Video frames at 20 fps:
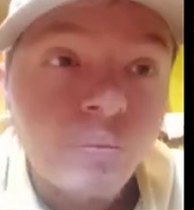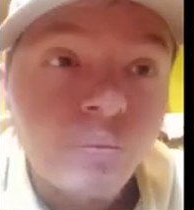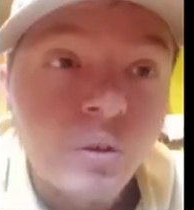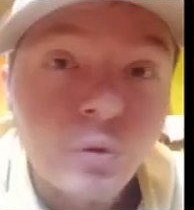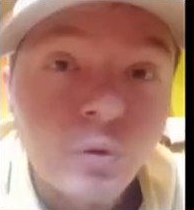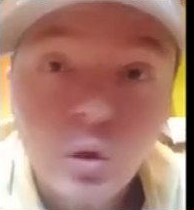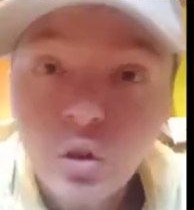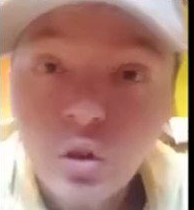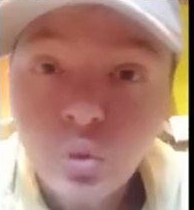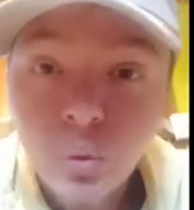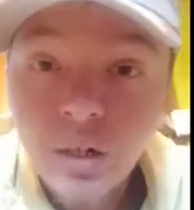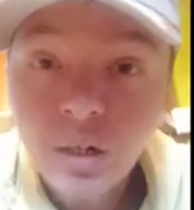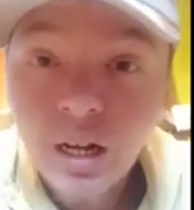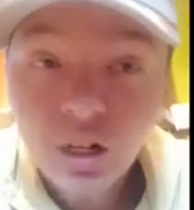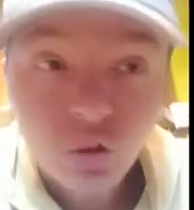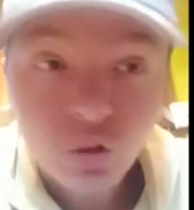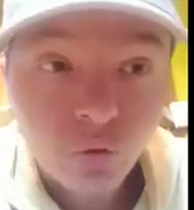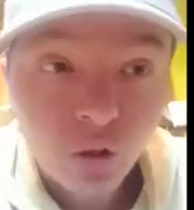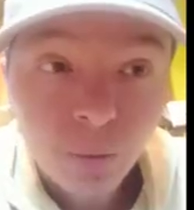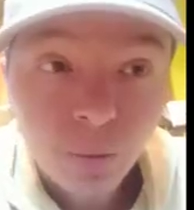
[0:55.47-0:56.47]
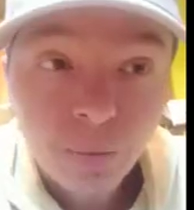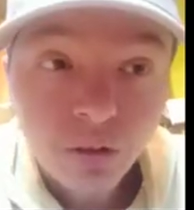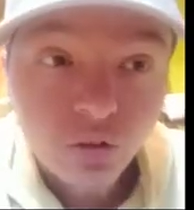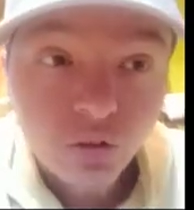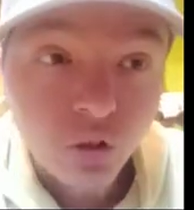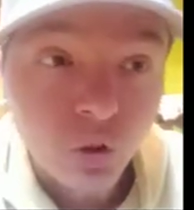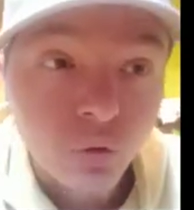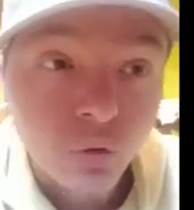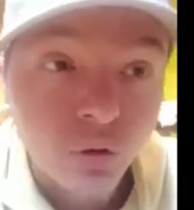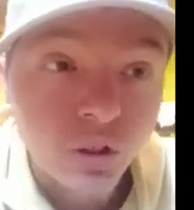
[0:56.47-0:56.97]
for this reaction video I'm about
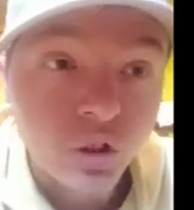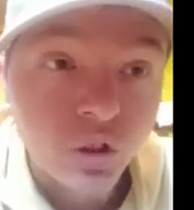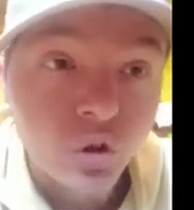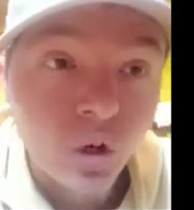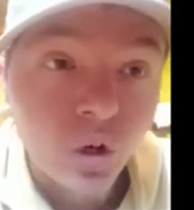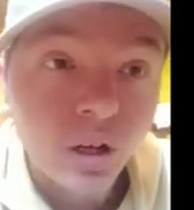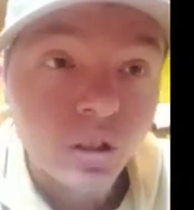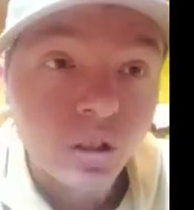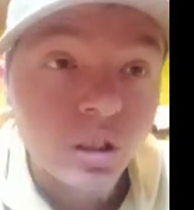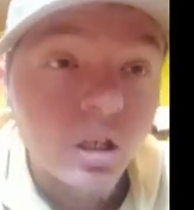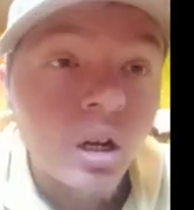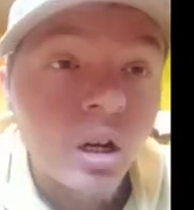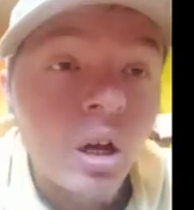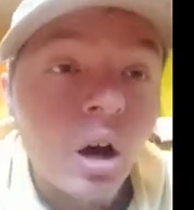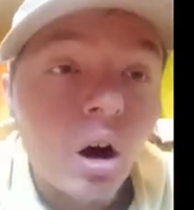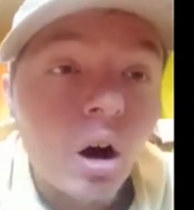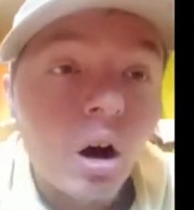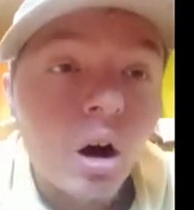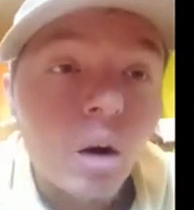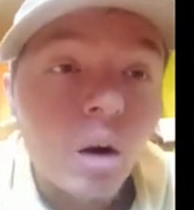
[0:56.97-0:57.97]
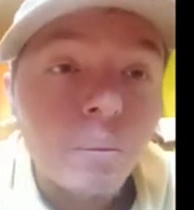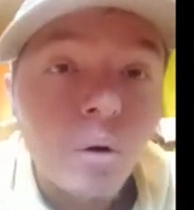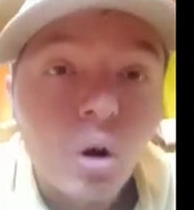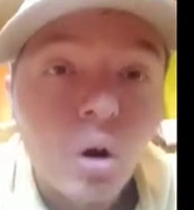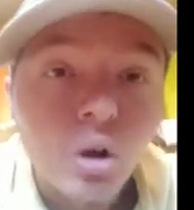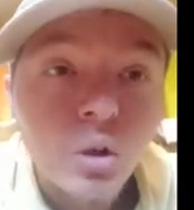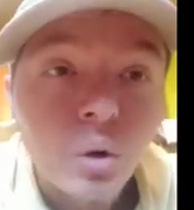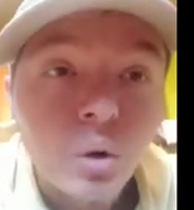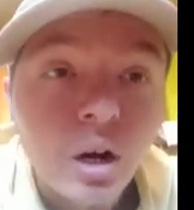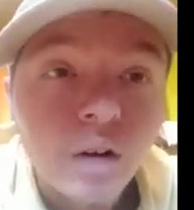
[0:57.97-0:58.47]
to do for this trailer, um,
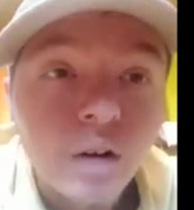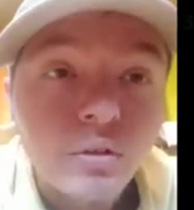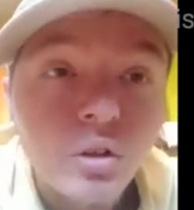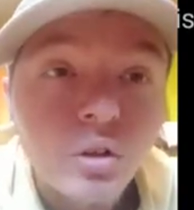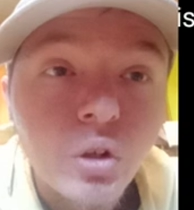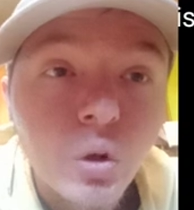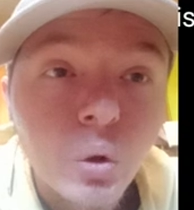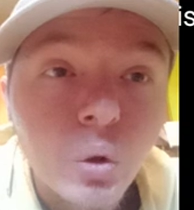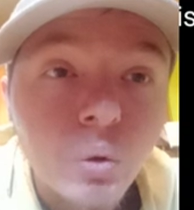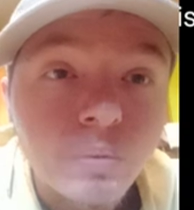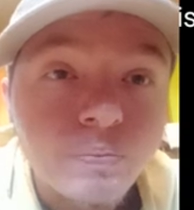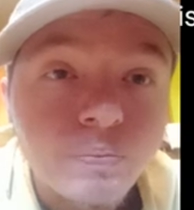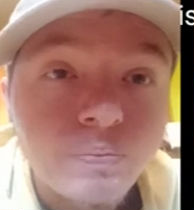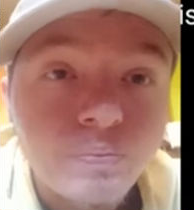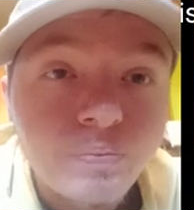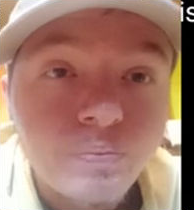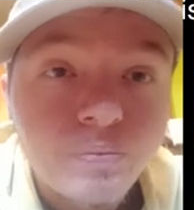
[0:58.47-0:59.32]
all you have to do